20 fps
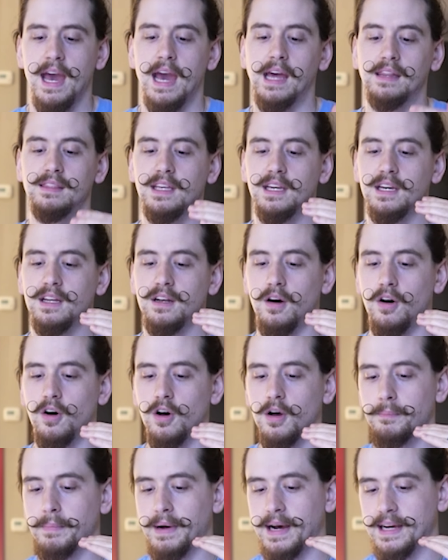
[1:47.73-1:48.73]
And then
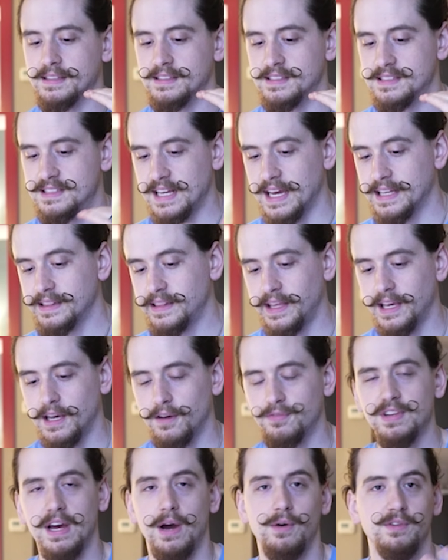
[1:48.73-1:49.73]
on my
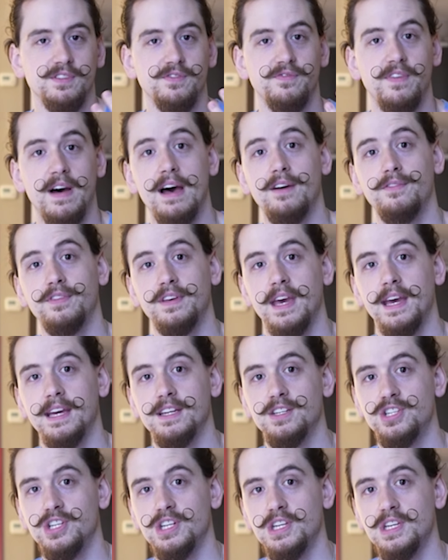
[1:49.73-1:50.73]
deadlift, I was 5
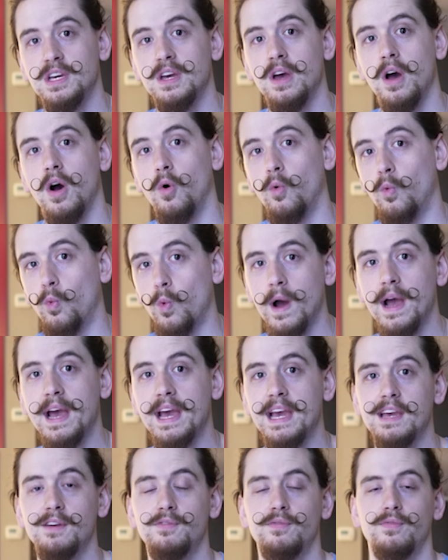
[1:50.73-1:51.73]
kg
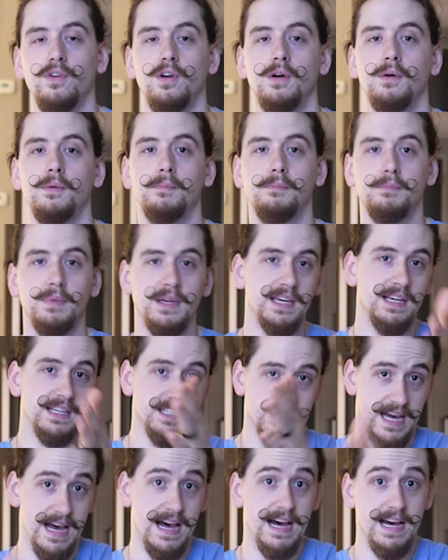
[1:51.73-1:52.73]
away from
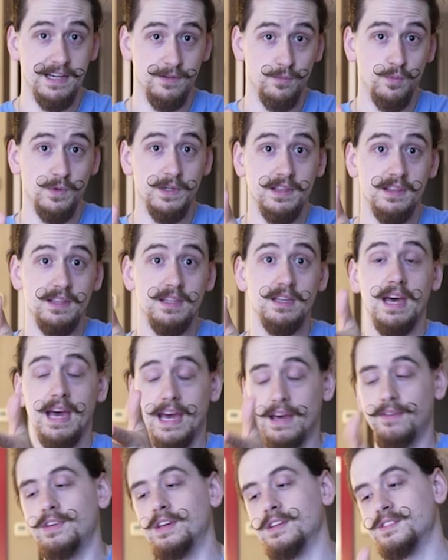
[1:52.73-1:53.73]
being tied with the
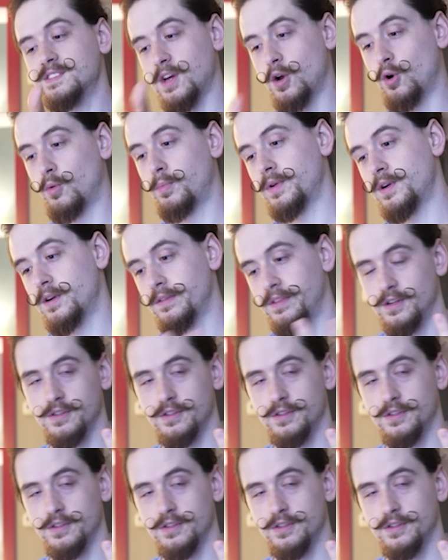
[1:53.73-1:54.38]
heaviest opener.